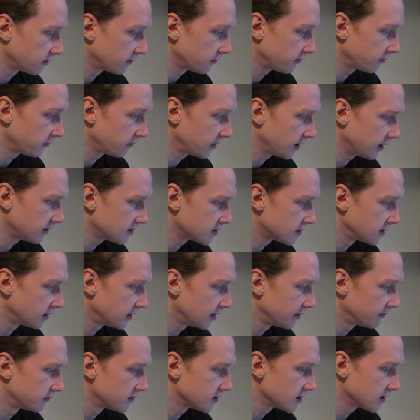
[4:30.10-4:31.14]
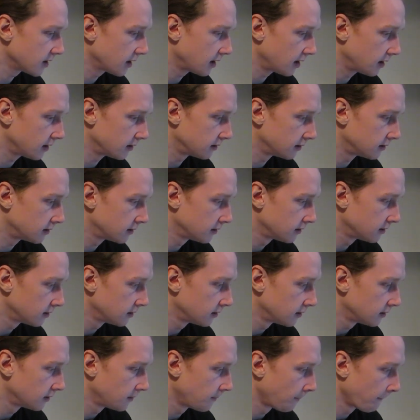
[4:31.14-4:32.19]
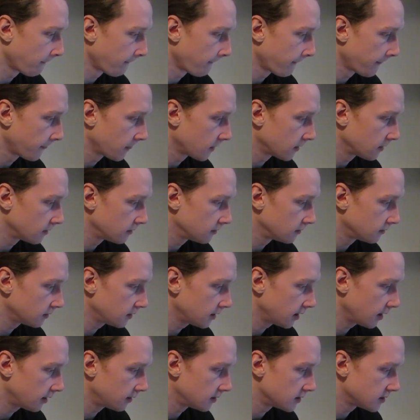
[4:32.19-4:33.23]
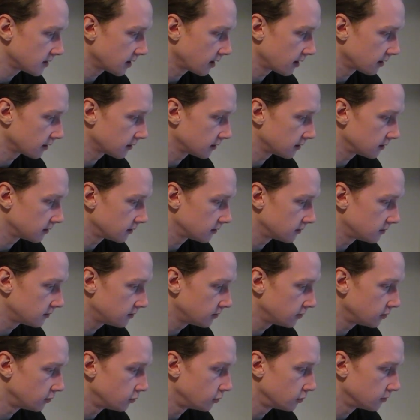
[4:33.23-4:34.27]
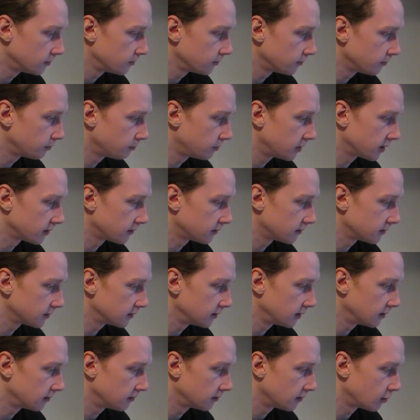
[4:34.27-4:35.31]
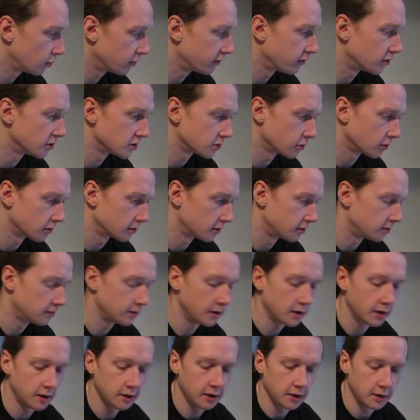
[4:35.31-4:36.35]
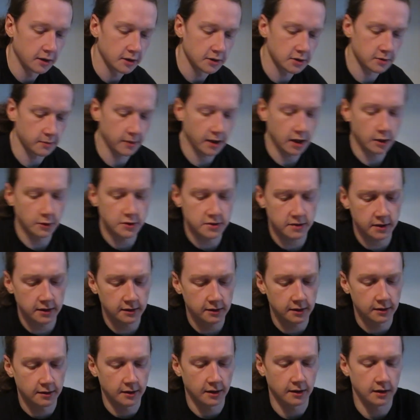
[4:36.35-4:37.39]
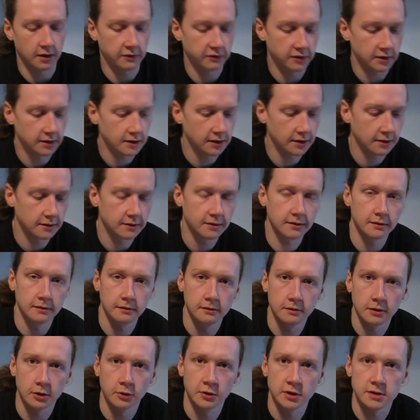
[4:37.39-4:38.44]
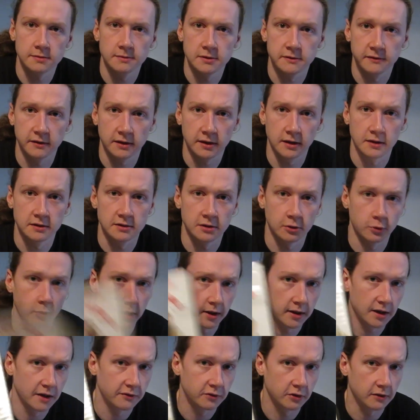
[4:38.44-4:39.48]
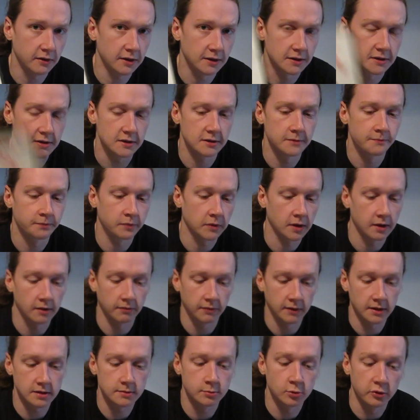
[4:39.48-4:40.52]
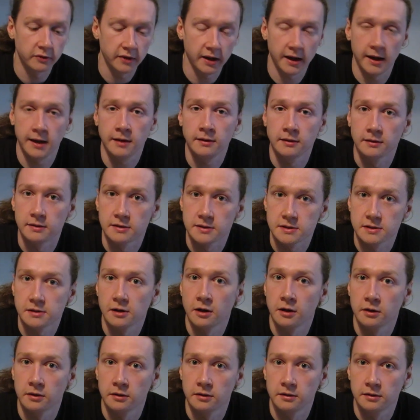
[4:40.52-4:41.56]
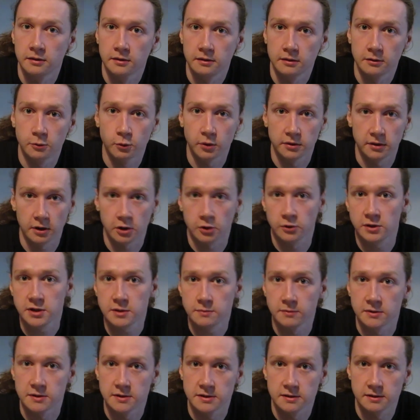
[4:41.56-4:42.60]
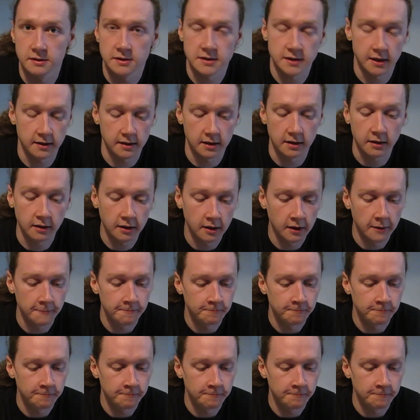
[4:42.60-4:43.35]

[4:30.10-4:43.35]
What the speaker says: Fletch Lives and Caddyshack 2, but in the reverse order. So, but I was thinking that if he did Christmas Vacation right after this, and this movie ends with a Christmas setting,